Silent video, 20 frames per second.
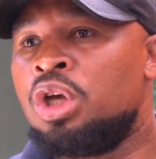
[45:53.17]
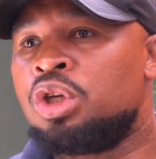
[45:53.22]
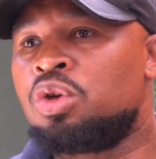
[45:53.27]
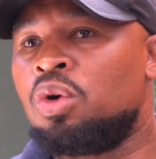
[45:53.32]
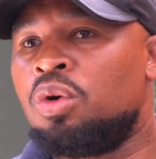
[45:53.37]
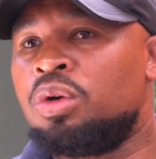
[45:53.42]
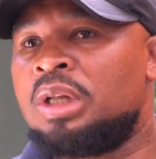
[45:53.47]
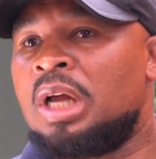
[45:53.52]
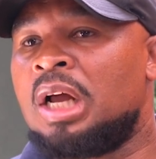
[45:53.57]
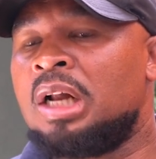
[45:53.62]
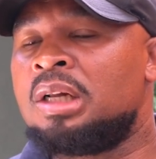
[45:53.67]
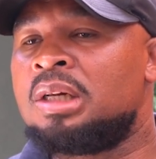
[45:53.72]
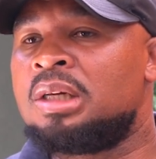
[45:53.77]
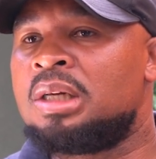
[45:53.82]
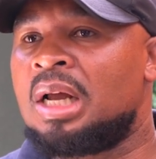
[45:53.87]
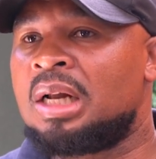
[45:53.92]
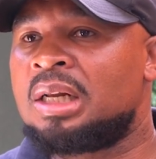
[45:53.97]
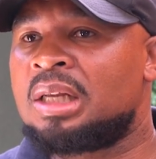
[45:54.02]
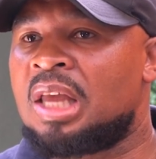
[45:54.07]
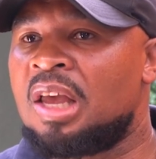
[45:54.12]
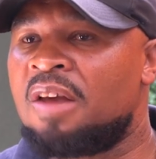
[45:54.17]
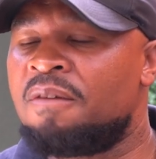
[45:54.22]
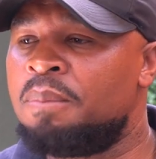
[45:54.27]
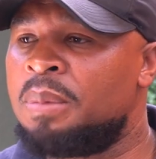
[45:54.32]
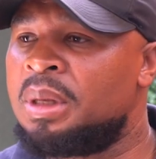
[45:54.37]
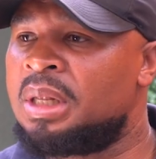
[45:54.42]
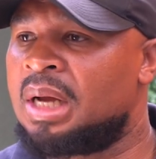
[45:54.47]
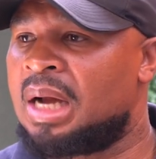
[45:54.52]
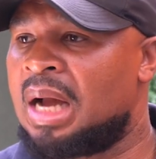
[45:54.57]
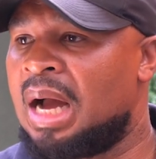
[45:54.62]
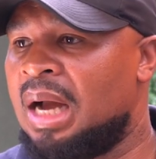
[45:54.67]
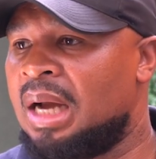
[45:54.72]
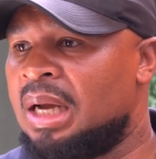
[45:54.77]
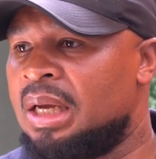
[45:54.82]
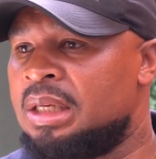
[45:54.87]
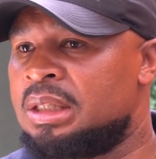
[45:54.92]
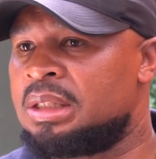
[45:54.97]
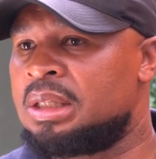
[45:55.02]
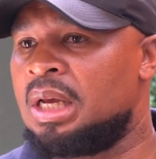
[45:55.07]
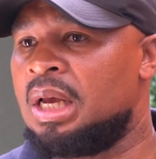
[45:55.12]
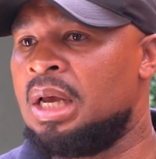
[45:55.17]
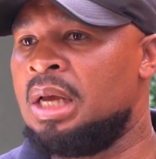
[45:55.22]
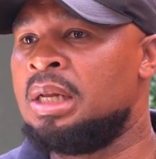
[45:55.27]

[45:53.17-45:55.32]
So that gave me the courage.